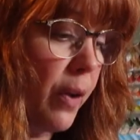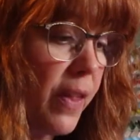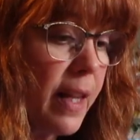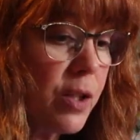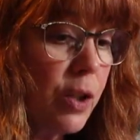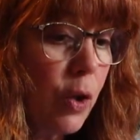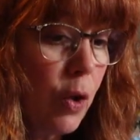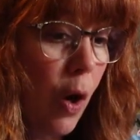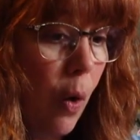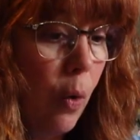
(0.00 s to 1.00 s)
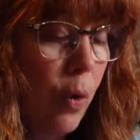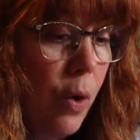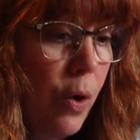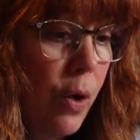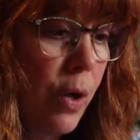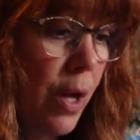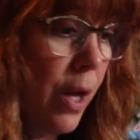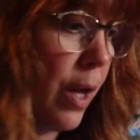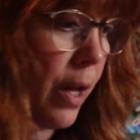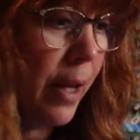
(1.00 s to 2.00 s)
don't think that's going to go
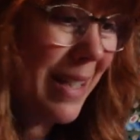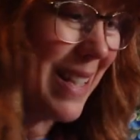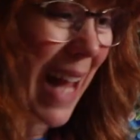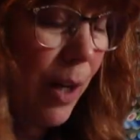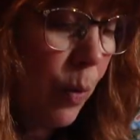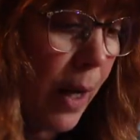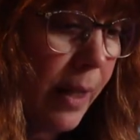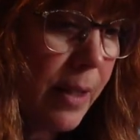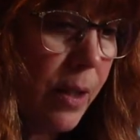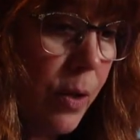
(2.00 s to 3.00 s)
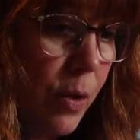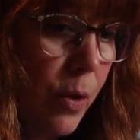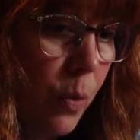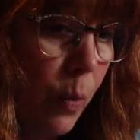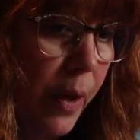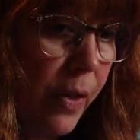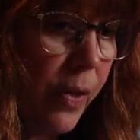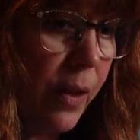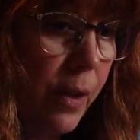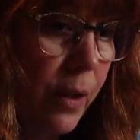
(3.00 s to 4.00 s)
style-wise with